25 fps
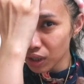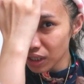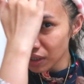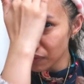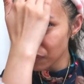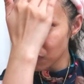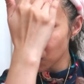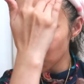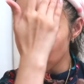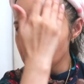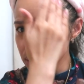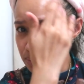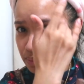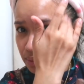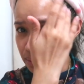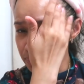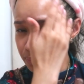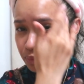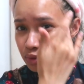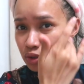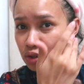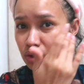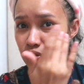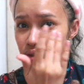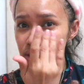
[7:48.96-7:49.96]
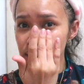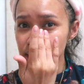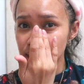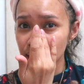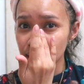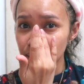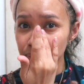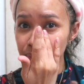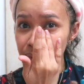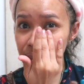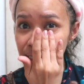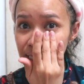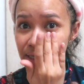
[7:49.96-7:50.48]
one of those people who
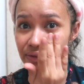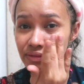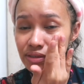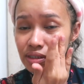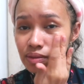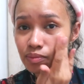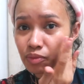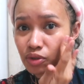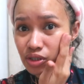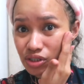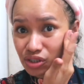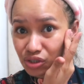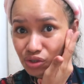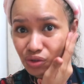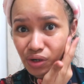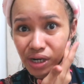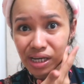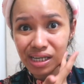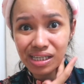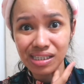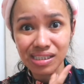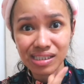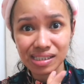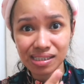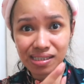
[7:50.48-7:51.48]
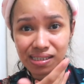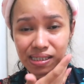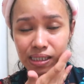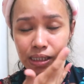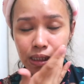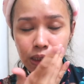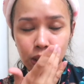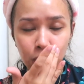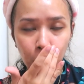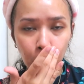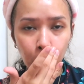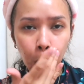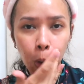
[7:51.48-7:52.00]
still believes in moisturizer.
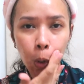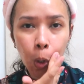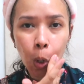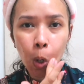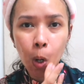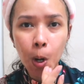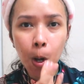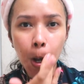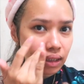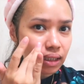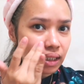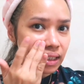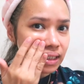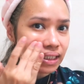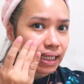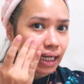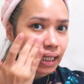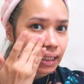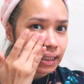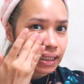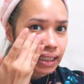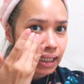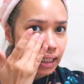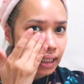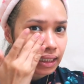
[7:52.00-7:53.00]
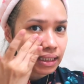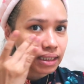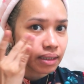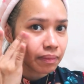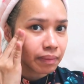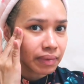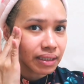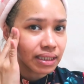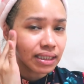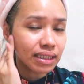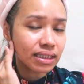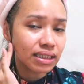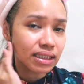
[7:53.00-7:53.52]
So, kanya-kanya lang
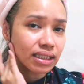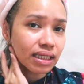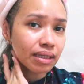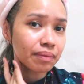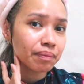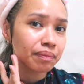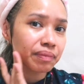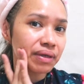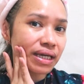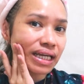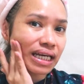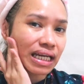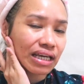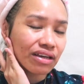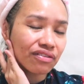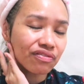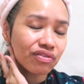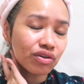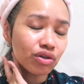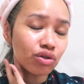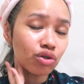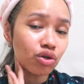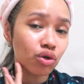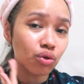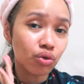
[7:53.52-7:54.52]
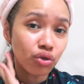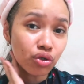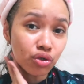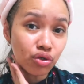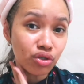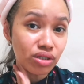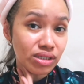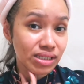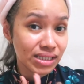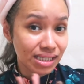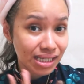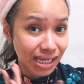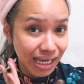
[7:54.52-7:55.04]
naman ding trip yan. If you know
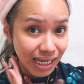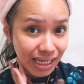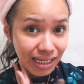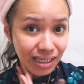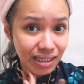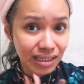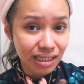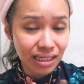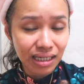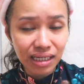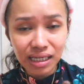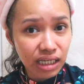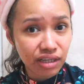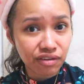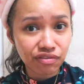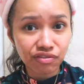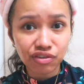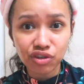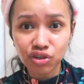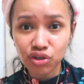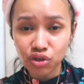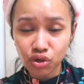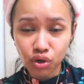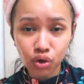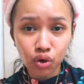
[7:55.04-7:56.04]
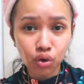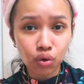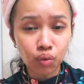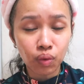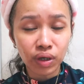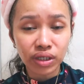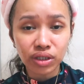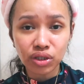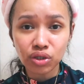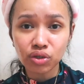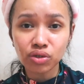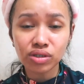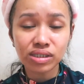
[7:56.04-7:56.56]
your skin, and if you know
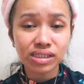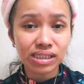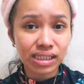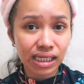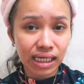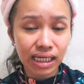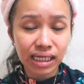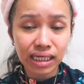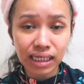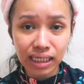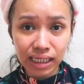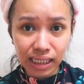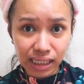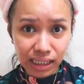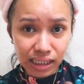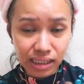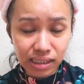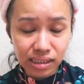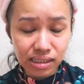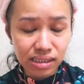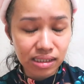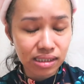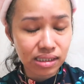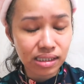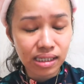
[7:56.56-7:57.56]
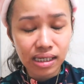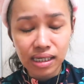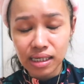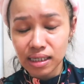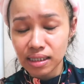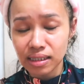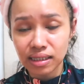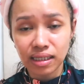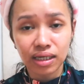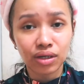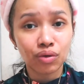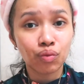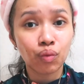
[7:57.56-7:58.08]
what your skin needs,
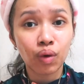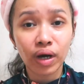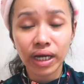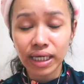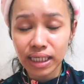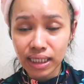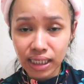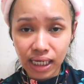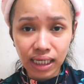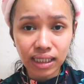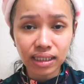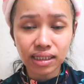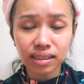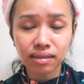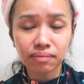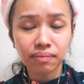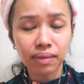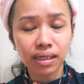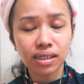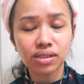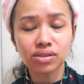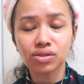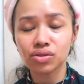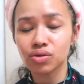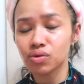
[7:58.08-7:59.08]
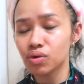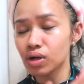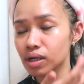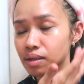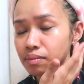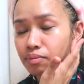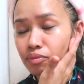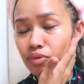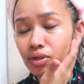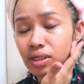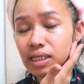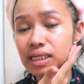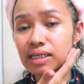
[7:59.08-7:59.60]
then why not, diba? So
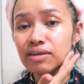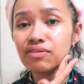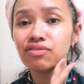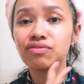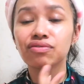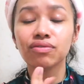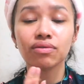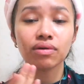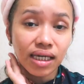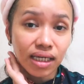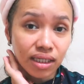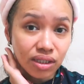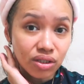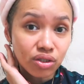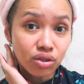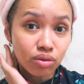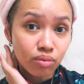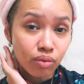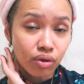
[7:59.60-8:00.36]
I'm really into